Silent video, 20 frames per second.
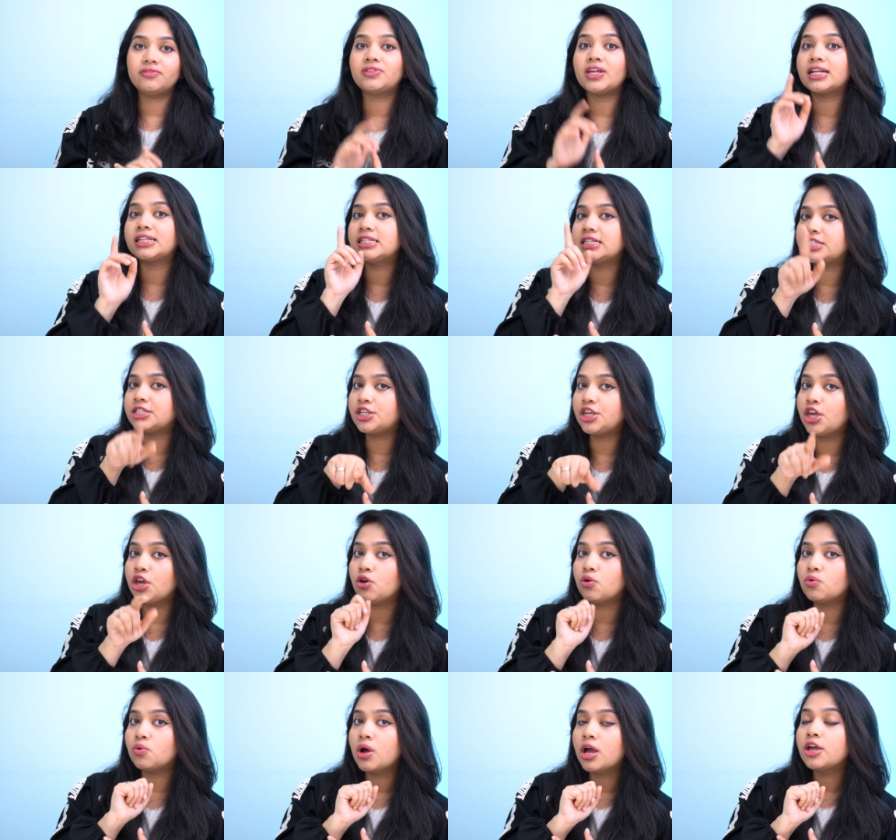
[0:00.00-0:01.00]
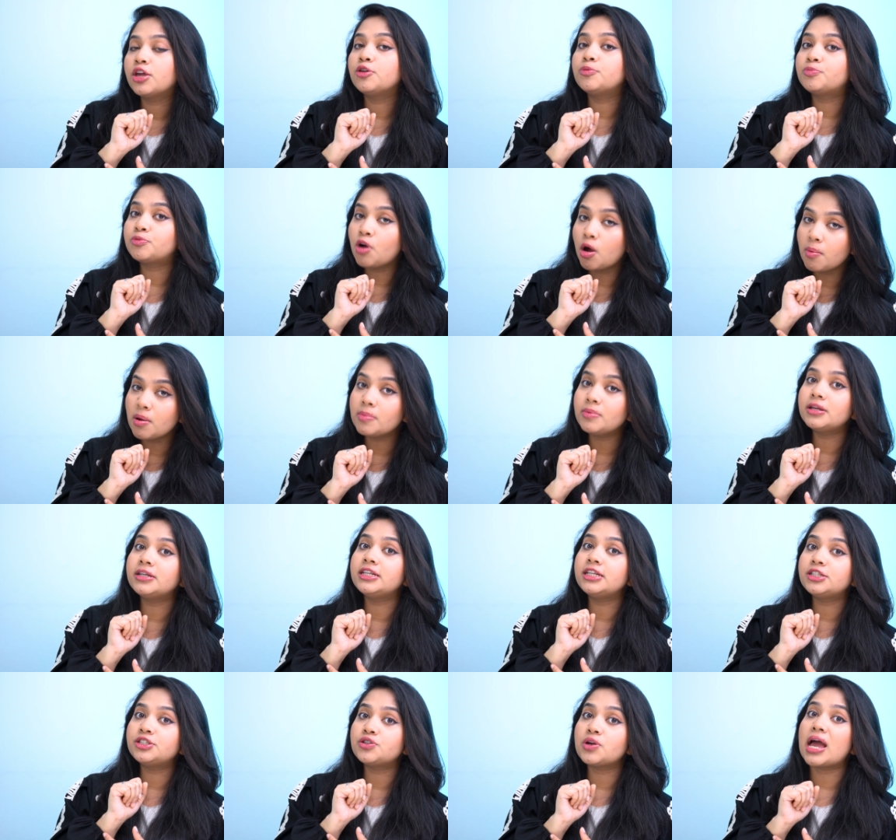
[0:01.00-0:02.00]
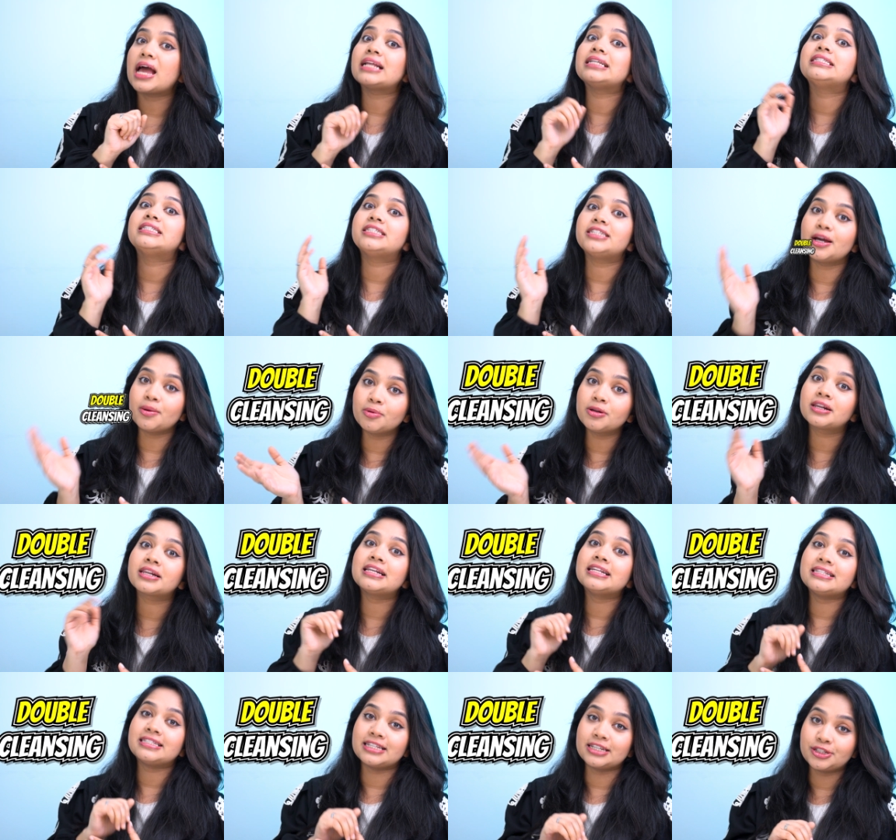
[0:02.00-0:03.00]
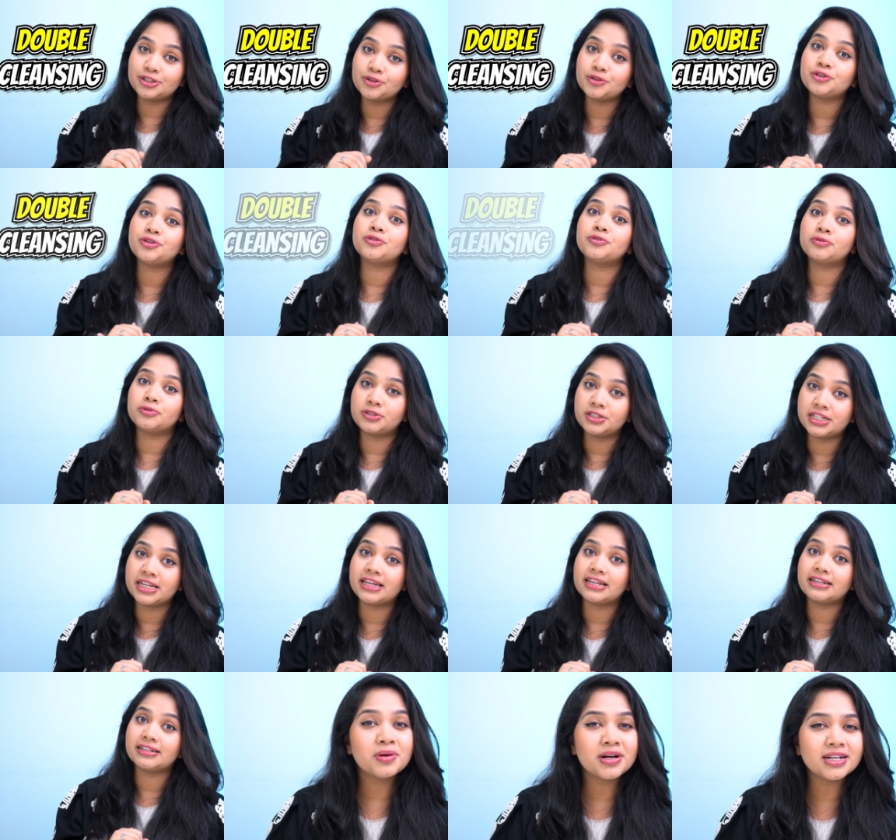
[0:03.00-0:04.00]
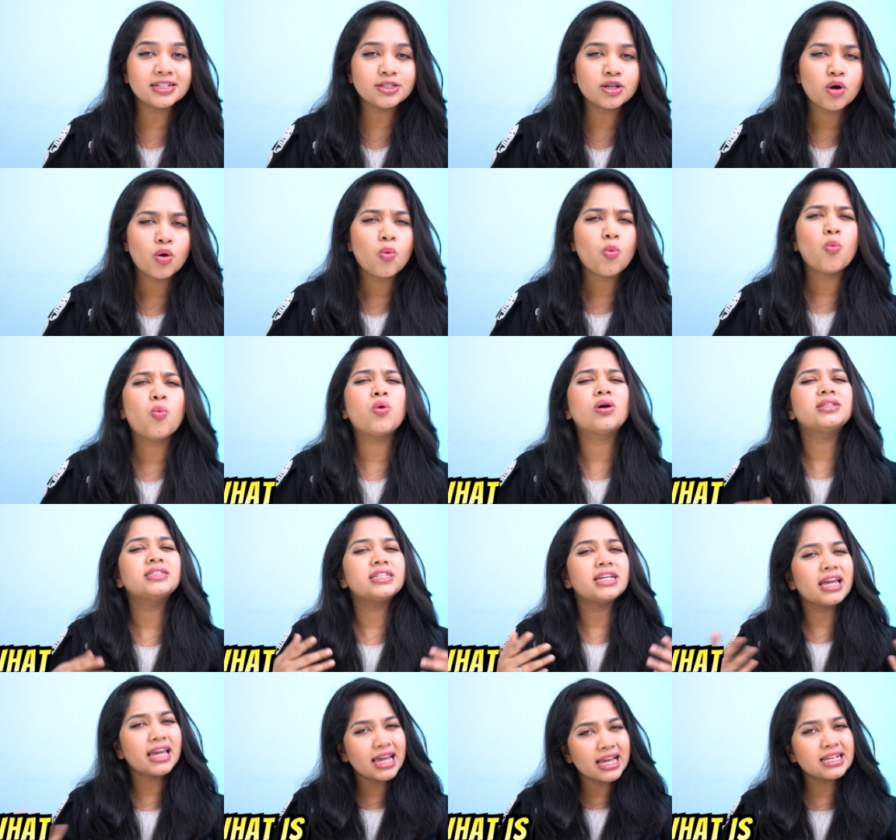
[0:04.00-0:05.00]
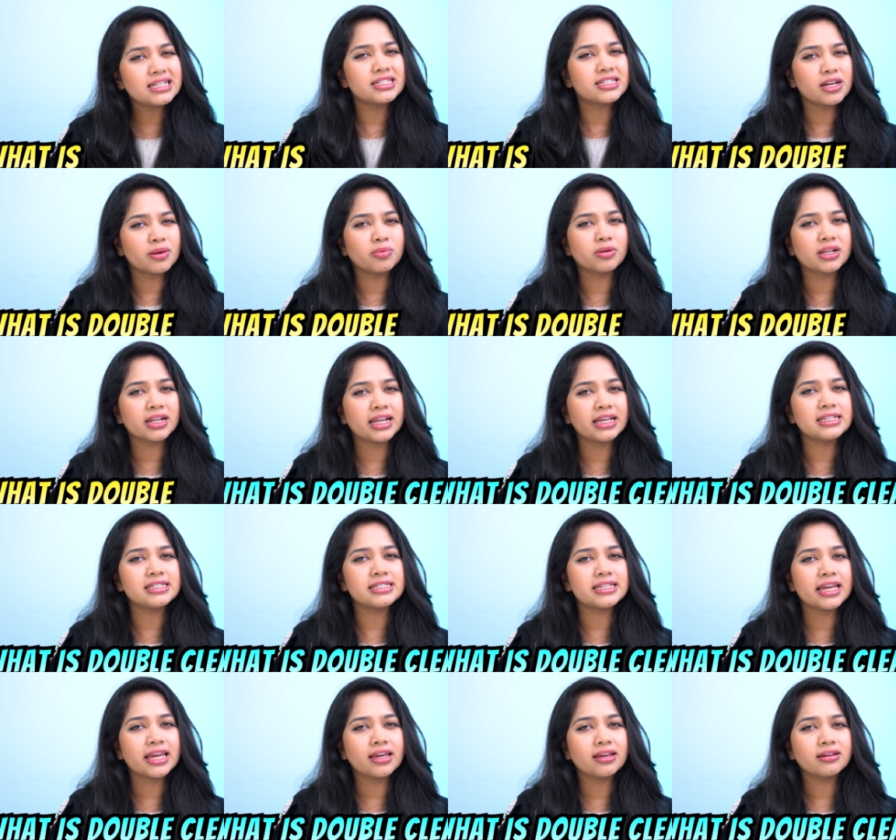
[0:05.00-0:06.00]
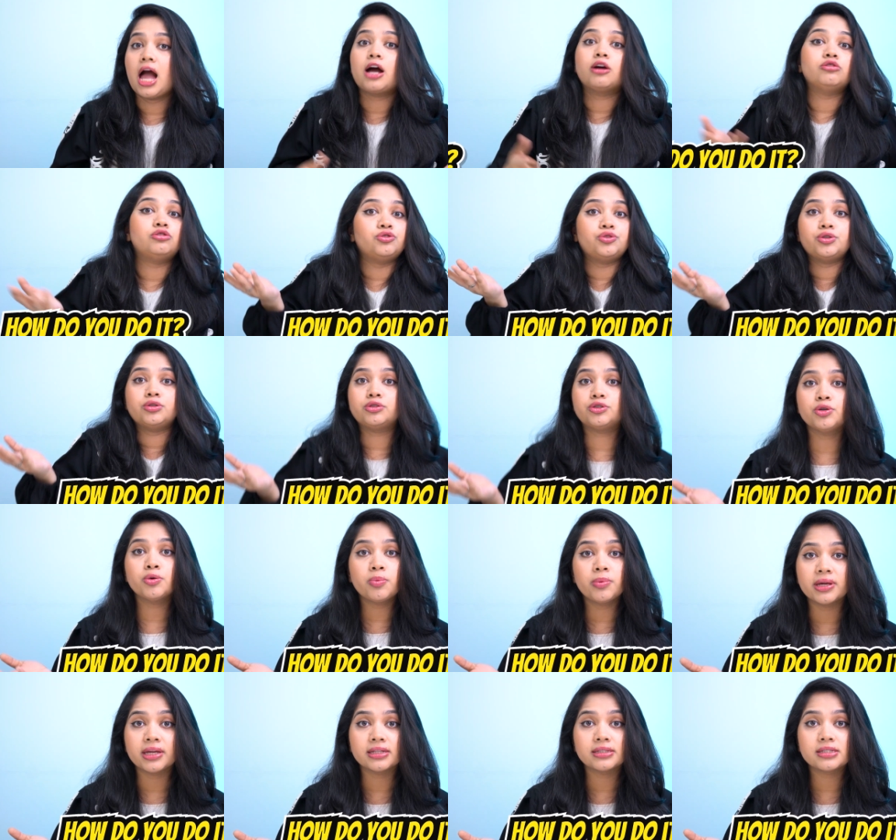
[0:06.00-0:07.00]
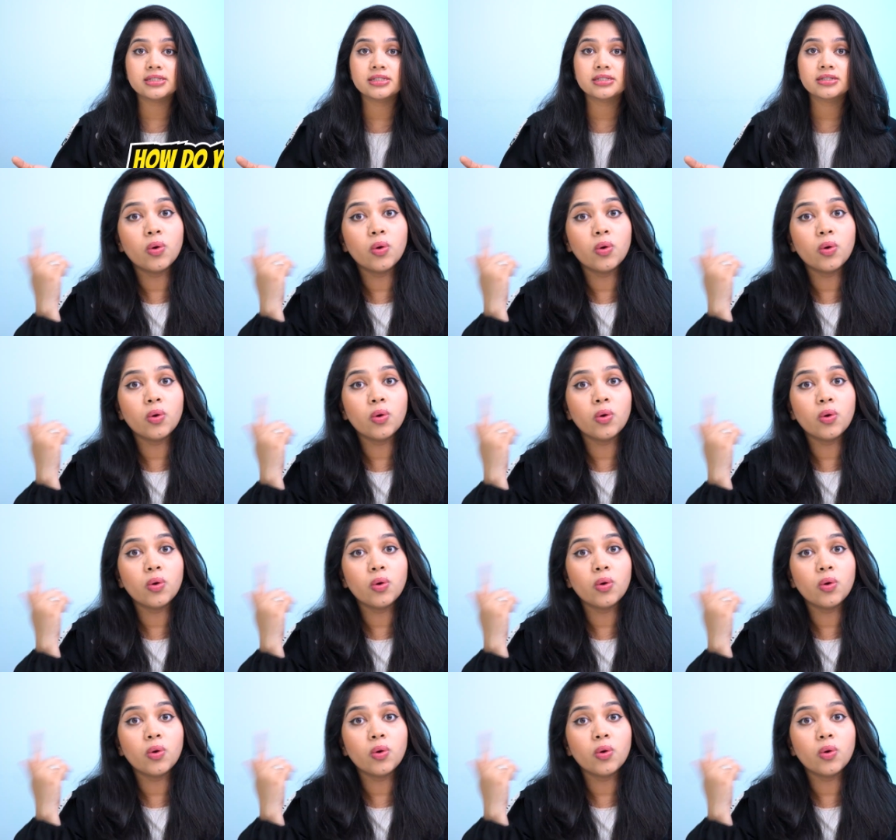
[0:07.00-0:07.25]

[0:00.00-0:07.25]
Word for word: If that is you, you probably need to add double cleansing to your routine. But what is double cleansing? How do you do it?